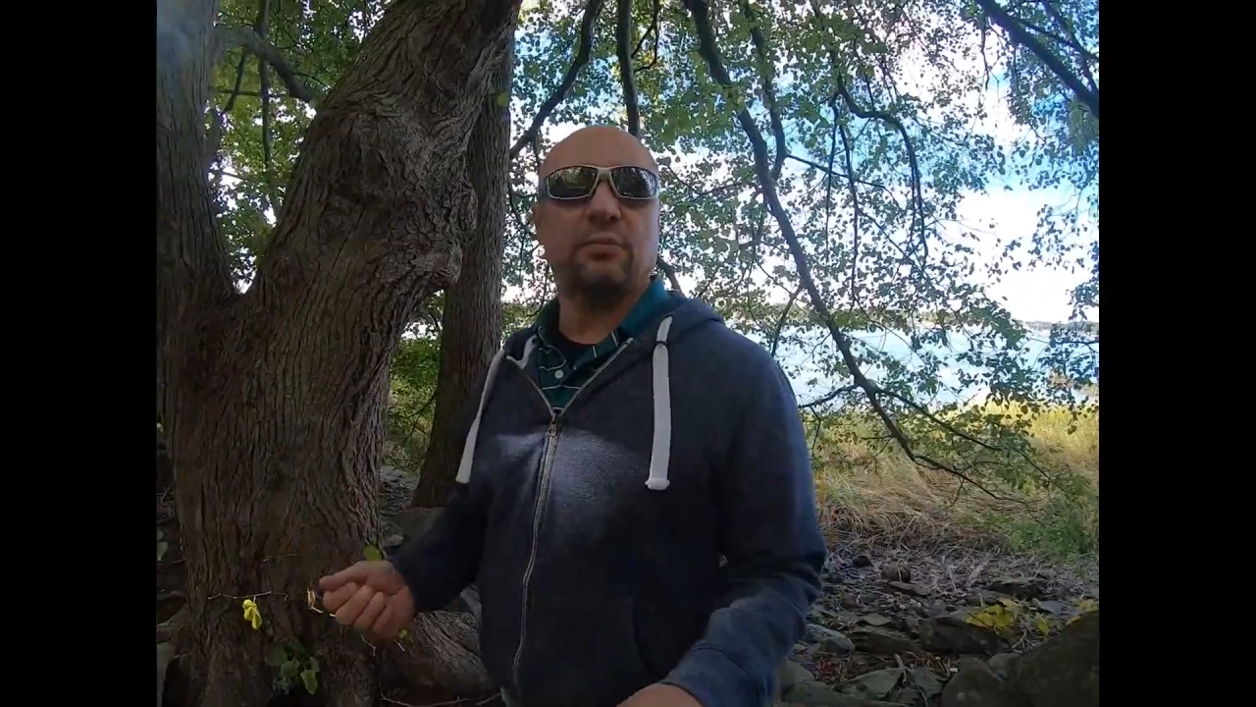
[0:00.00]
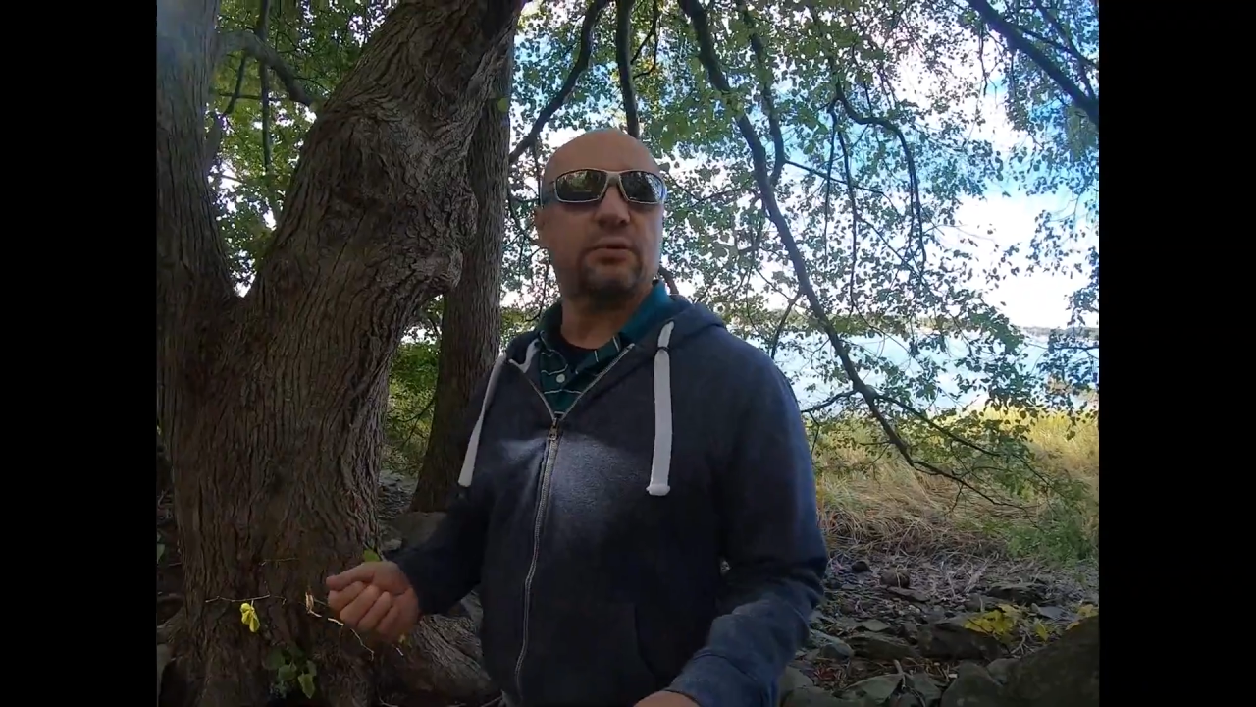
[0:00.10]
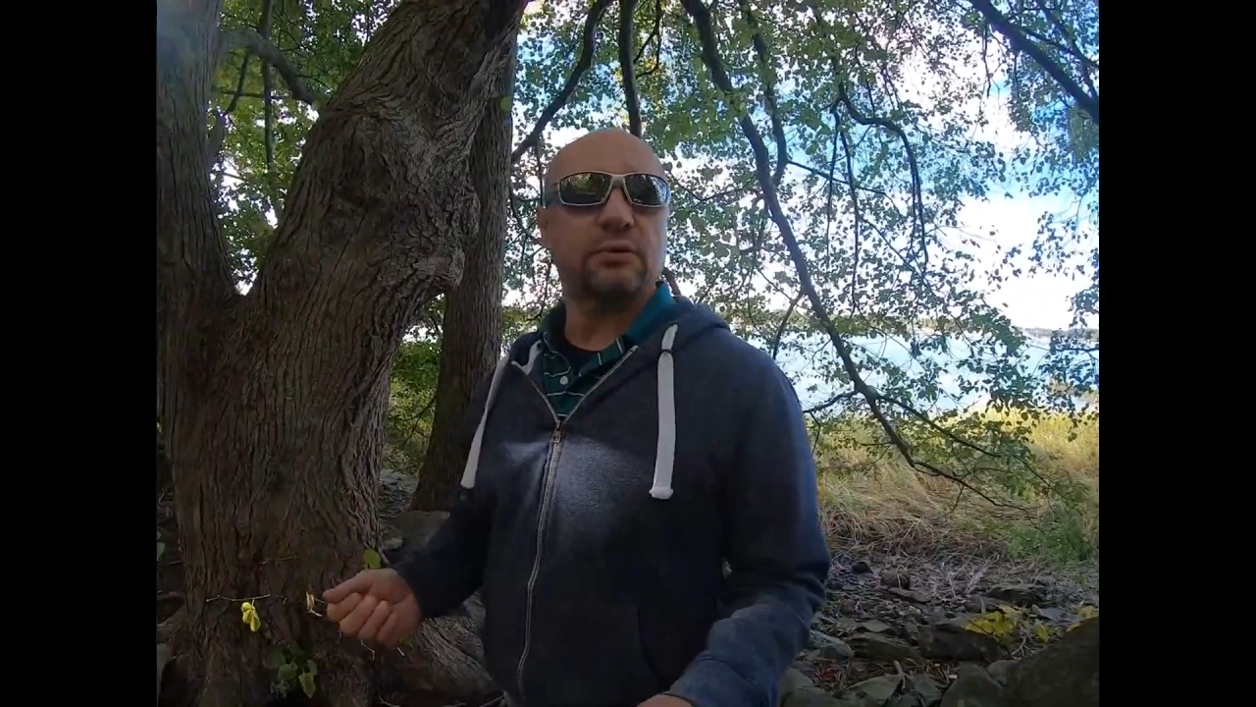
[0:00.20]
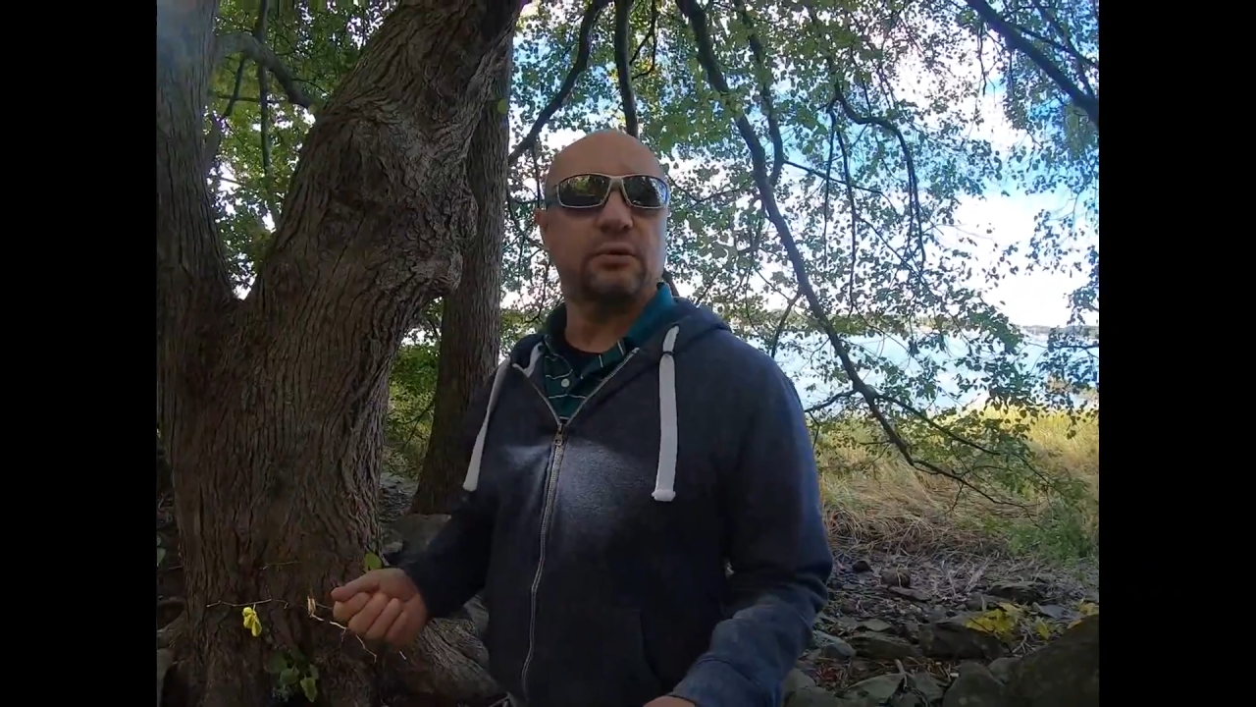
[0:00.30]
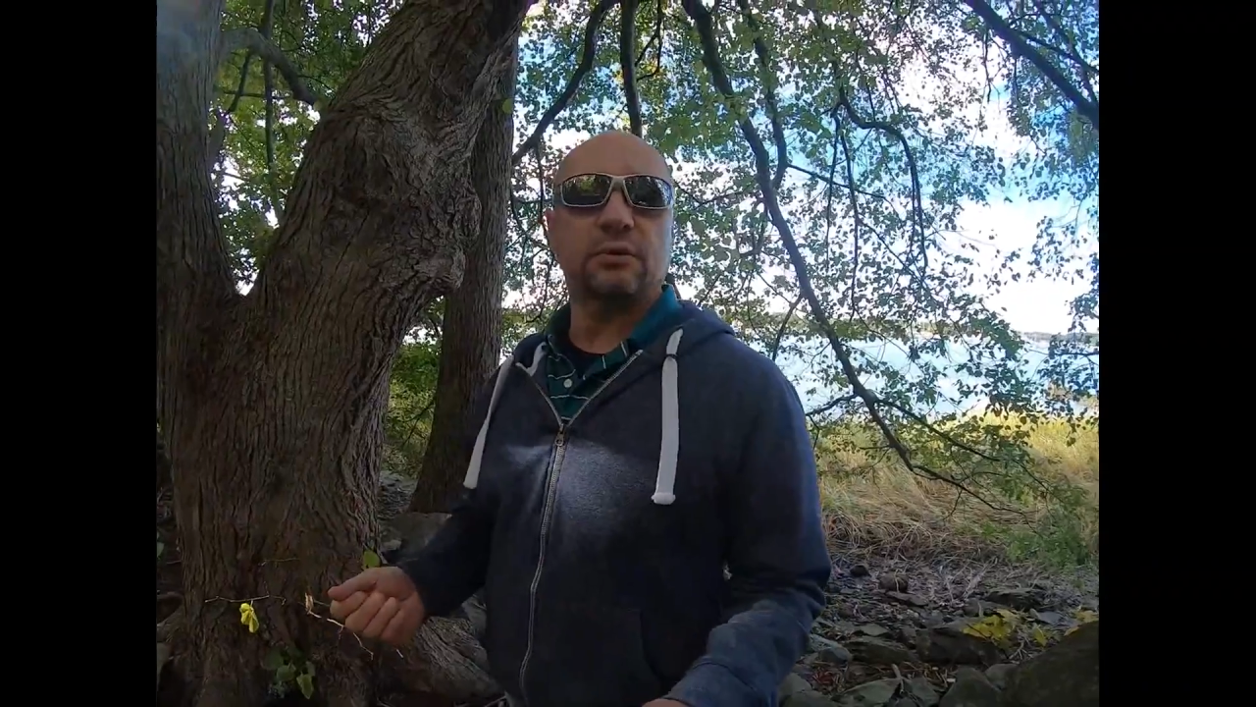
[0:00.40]

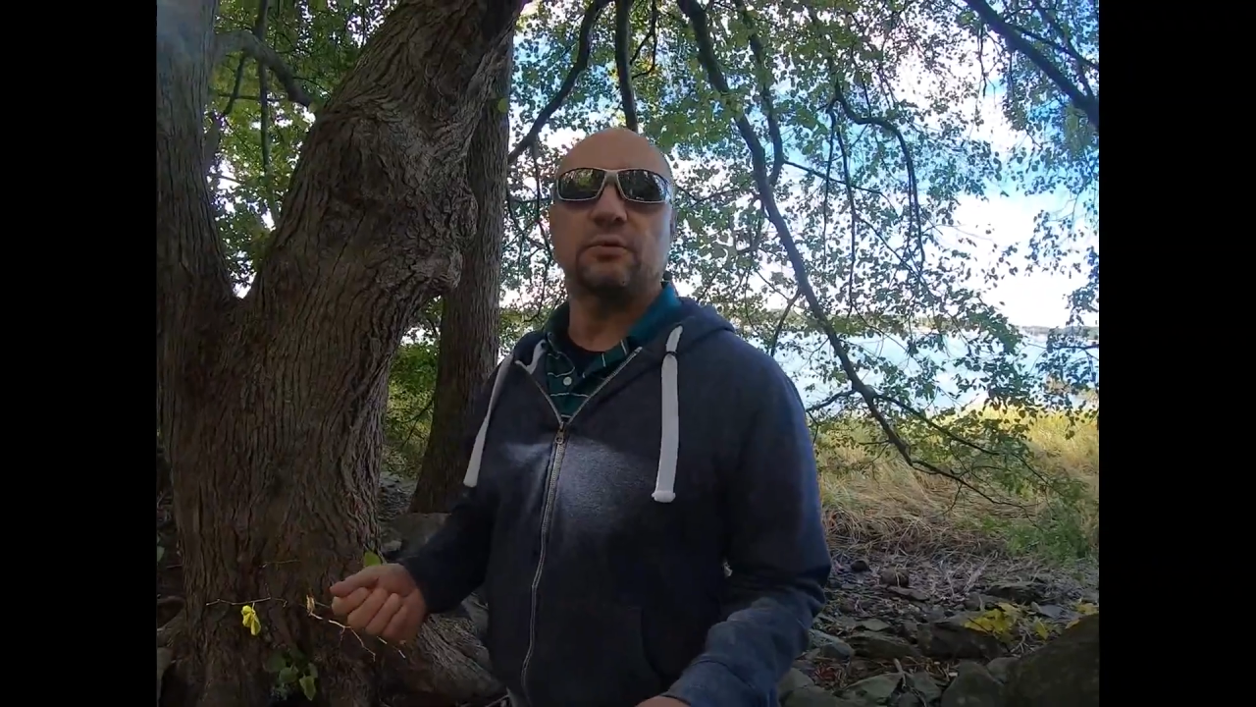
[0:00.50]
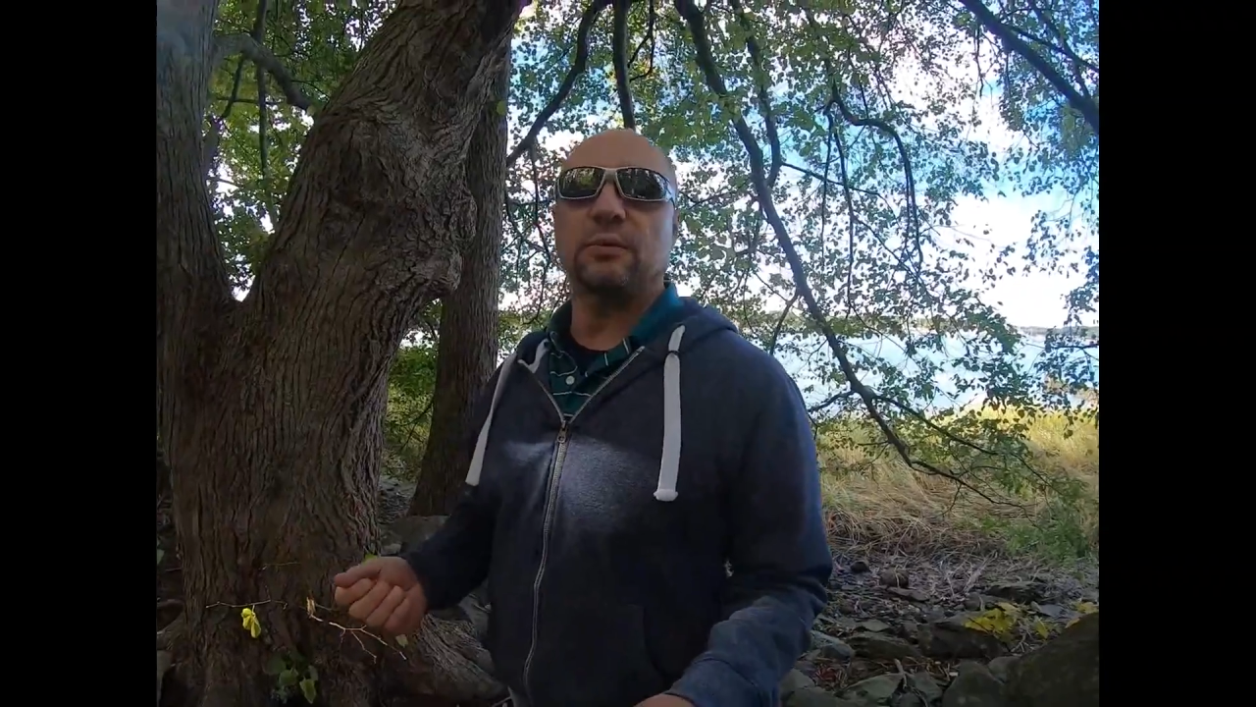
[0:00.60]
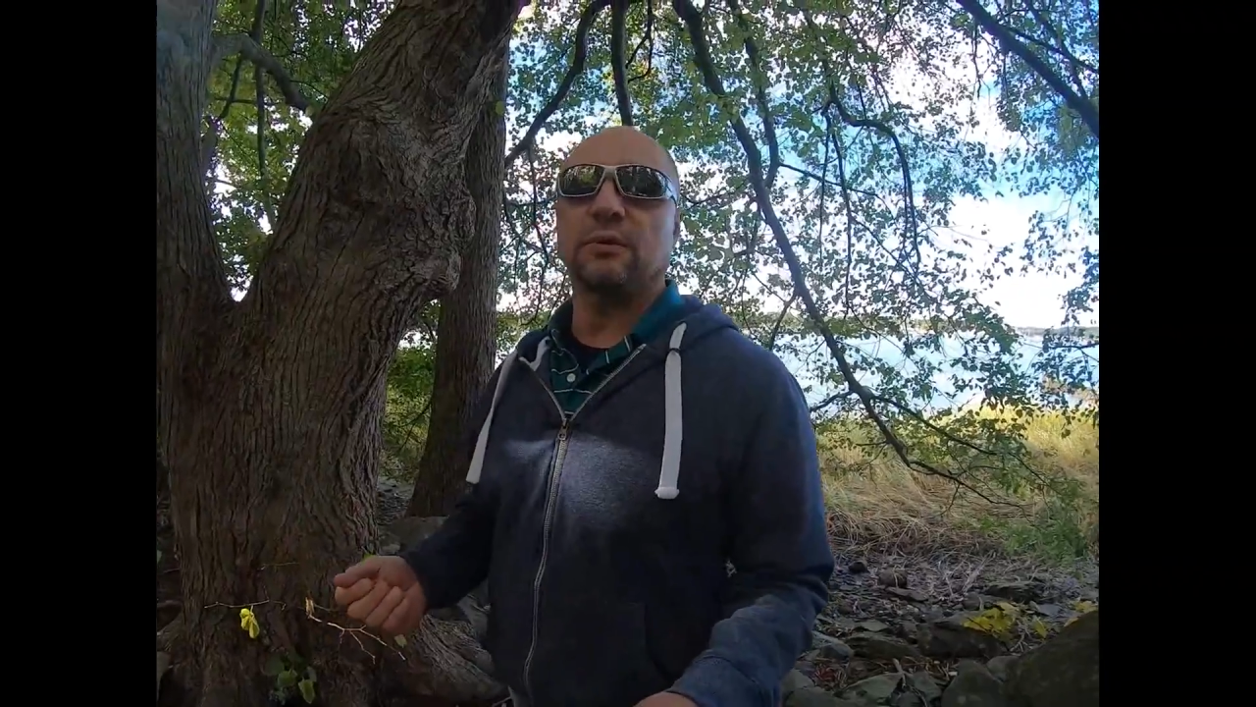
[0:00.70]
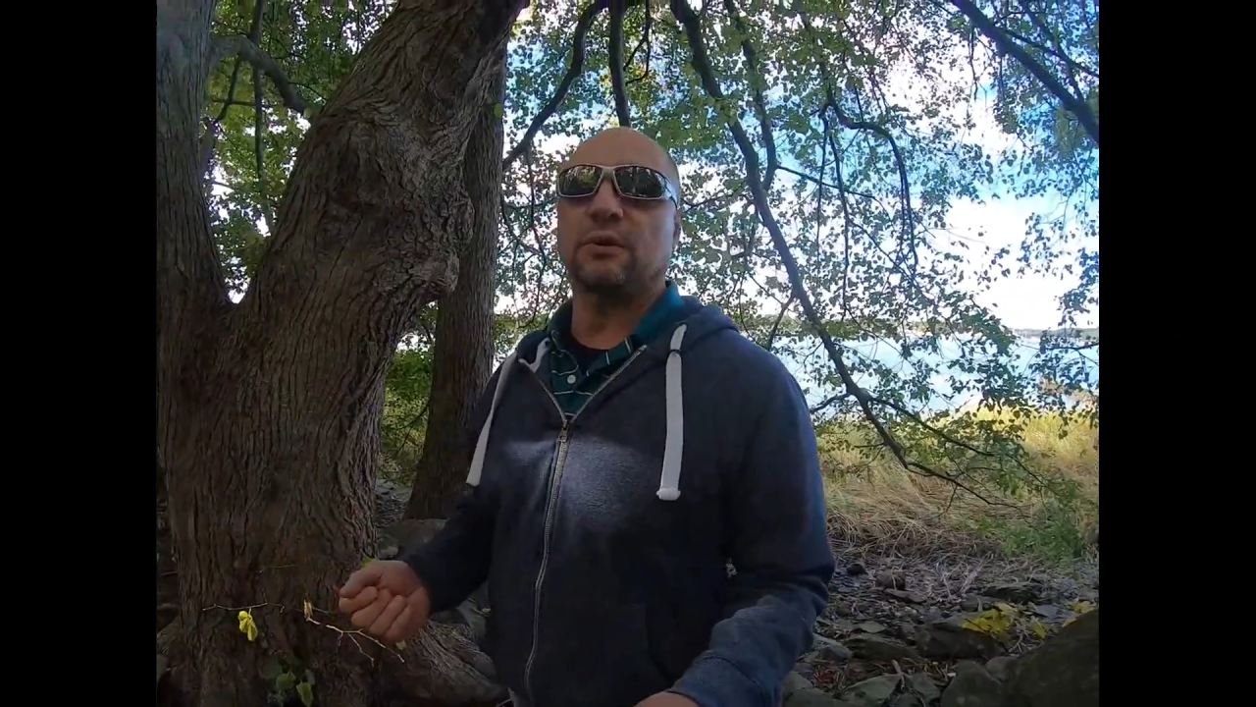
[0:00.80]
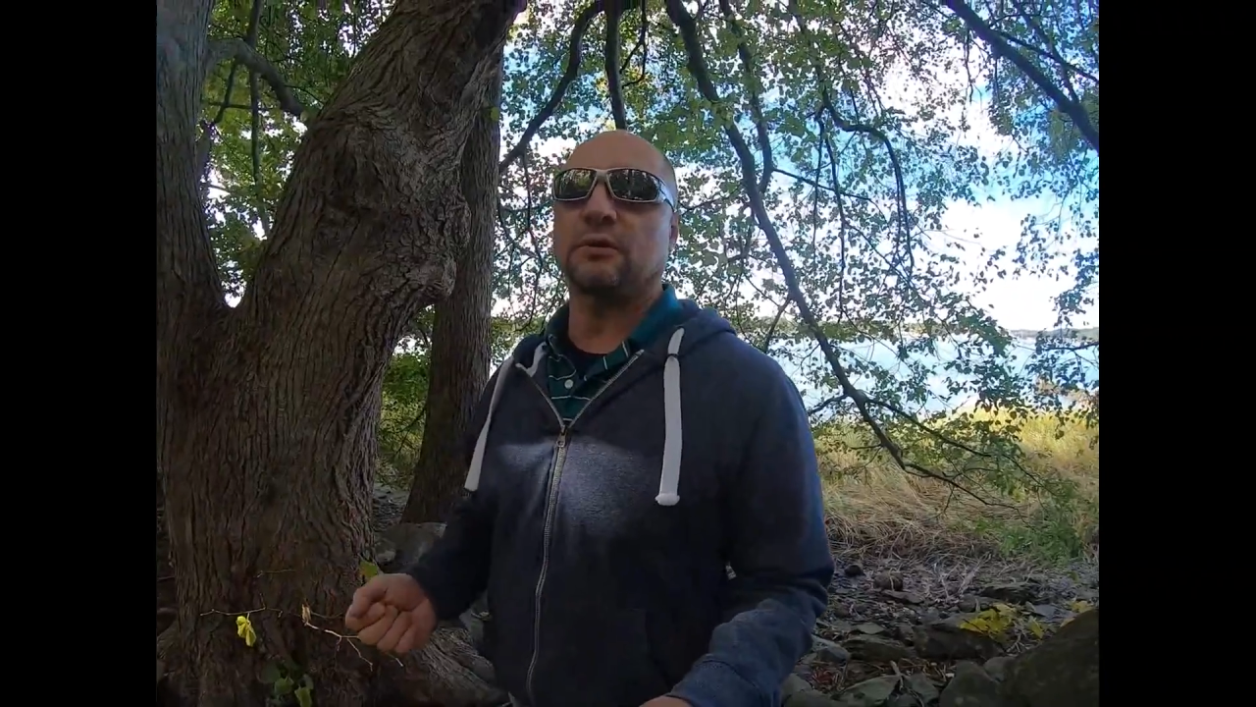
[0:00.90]
personal
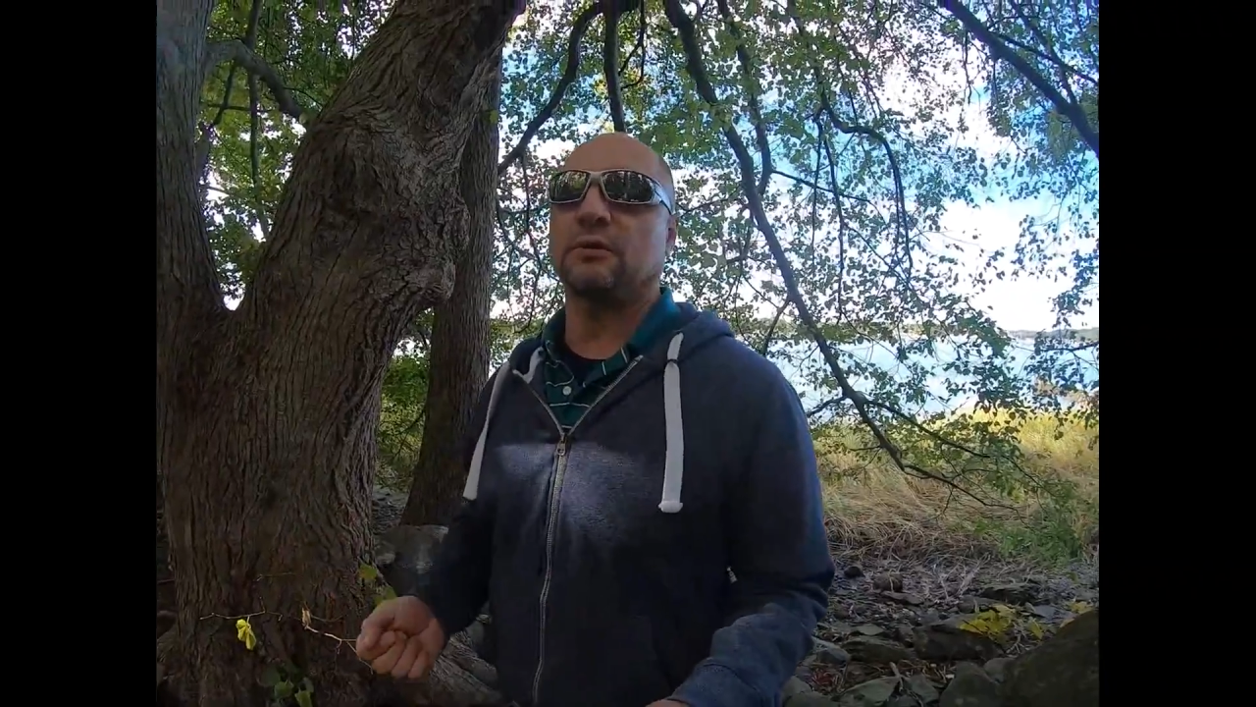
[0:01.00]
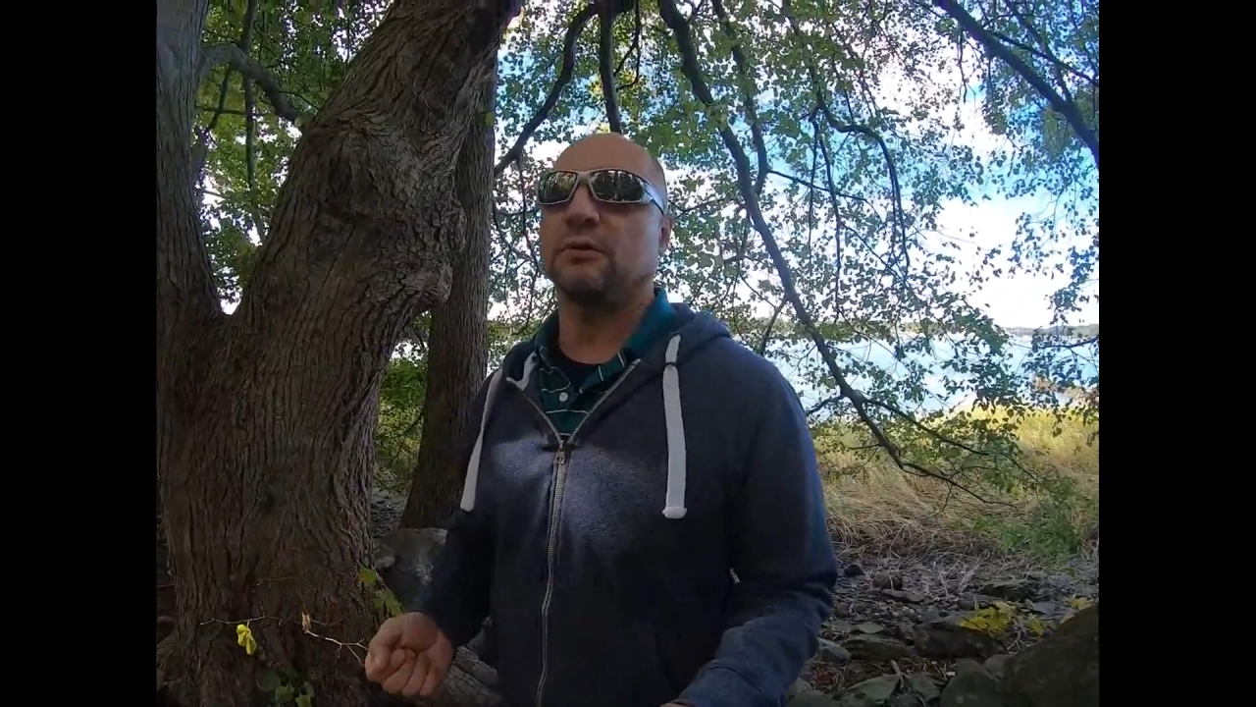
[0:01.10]
experience